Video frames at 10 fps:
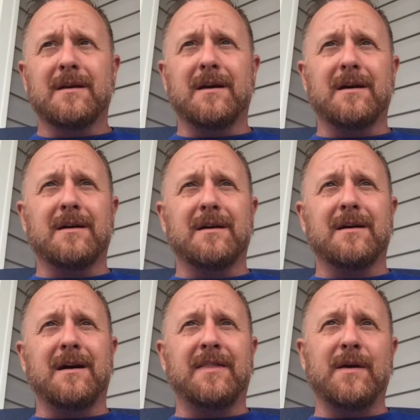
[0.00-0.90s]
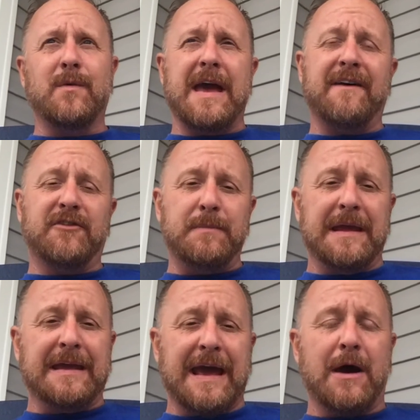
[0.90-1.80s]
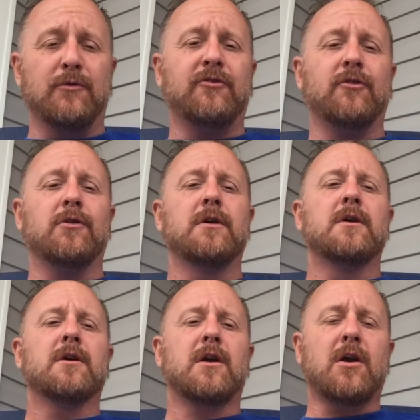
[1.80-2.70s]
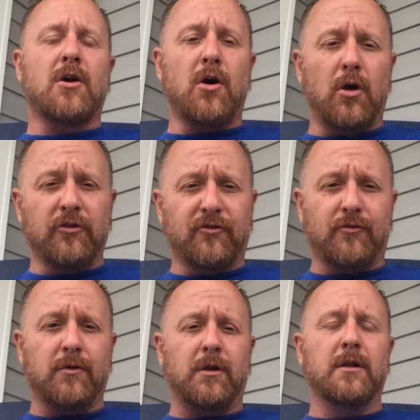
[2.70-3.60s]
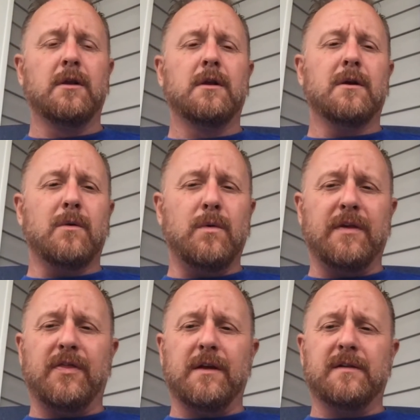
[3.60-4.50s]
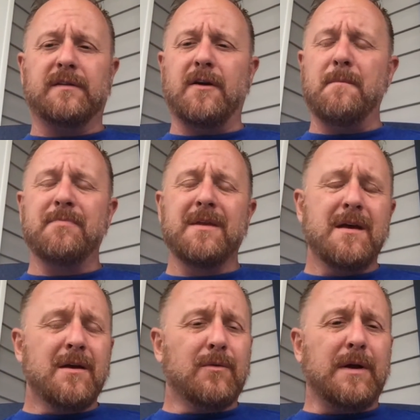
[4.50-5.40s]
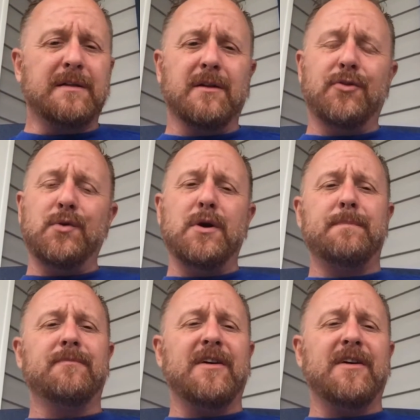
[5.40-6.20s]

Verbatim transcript: Uh, I think we have to be counter cultural with this. So, wrestle through it.